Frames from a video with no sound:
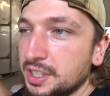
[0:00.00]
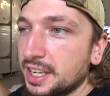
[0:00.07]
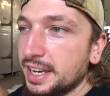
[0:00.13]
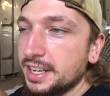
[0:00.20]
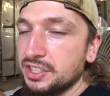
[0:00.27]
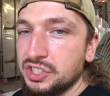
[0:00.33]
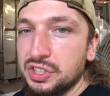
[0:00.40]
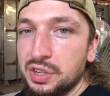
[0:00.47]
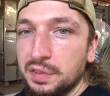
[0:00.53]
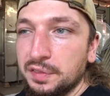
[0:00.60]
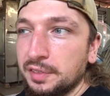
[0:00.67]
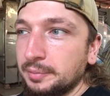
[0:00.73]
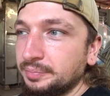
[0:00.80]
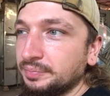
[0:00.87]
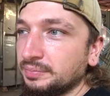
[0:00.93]
UK and stuff,
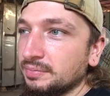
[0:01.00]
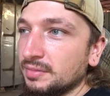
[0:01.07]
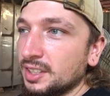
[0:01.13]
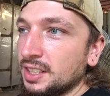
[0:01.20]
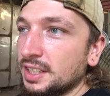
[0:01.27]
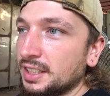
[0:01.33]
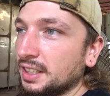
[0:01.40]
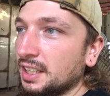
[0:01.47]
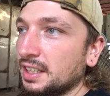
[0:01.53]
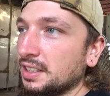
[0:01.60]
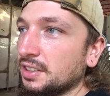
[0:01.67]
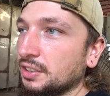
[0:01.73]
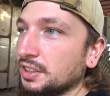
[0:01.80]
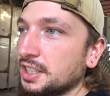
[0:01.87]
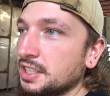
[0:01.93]
and like
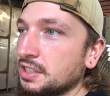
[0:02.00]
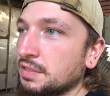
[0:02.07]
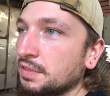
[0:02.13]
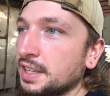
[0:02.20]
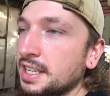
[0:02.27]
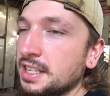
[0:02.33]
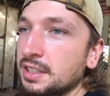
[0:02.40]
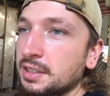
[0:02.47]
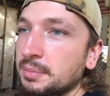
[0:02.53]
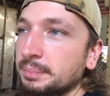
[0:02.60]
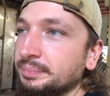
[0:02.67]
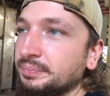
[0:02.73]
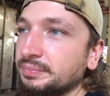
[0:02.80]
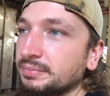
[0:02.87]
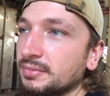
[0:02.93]
all these vegan
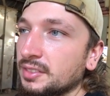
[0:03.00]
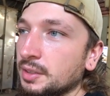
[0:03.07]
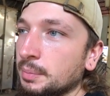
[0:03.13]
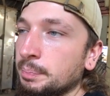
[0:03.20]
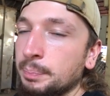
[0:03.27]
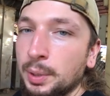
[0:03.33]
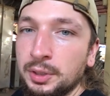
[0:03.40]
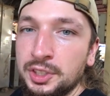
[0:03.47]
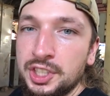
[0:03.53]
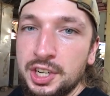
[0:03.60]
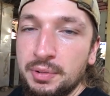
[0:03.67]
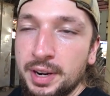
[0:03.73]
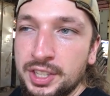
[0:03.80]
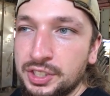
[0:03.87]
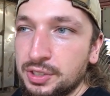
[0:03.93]

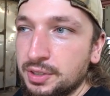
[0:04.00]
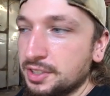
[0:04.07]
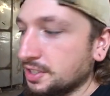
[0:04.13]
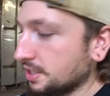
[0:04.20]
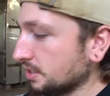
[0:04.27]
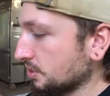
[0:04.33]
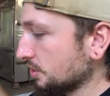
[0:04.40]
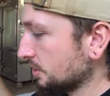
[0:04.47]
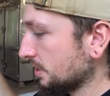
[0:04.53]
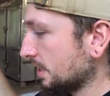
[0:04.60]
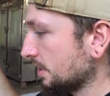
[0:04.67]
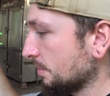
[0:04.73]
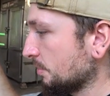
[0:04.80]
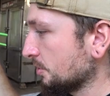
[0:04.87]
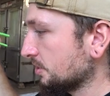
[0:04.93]
bullshit restaurants, it's just
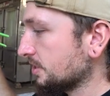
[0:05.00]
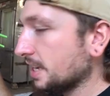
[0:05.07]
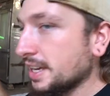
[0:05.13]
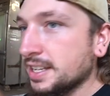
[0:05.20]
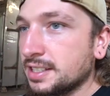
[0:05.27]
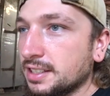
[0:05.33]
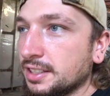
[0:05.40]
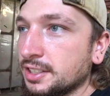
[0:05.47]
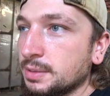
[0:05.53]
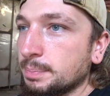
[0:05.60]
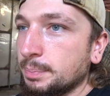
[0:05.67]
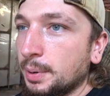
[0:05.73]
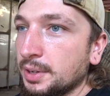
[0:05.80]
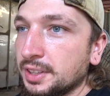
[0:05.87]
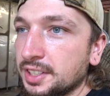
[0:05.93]
like the most tasteless,
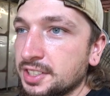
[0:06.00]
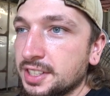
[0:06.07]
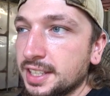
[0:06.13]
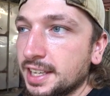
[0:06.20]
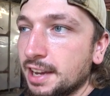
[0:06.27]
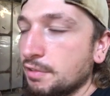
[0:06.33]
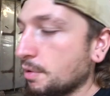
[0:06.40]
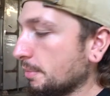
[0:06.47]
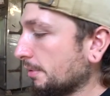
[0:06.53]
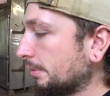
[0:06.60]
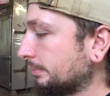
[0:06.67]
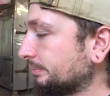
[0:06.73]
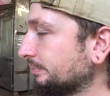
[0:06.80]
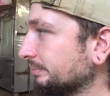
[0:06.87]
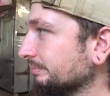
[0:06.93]
pointless thing ever, but
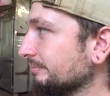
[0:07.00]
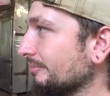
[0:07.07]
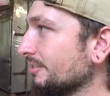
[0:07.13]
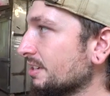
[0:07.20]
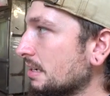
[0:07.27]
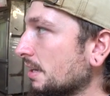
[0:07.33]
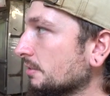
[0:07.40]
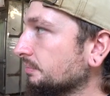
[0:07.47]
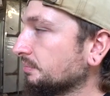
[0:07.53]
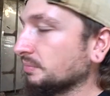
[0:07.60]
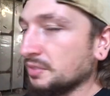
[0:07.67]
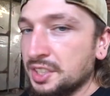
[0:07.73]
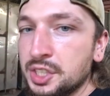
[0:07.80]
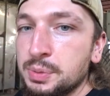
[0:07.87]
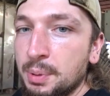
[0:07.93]

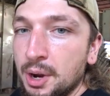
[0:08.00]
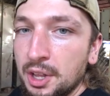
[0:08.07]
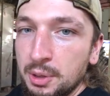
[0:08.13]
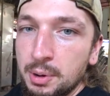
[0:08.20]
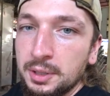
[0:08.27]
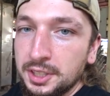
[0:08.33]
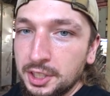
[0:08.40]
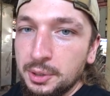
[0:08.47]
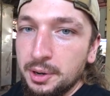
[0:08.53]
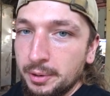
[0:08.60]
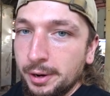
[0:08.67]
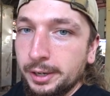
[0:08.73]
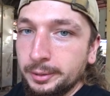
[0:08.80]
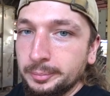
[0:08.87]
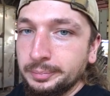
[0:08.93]
in this part of the world they do it
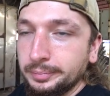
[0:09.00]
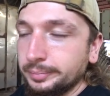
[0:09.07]
right.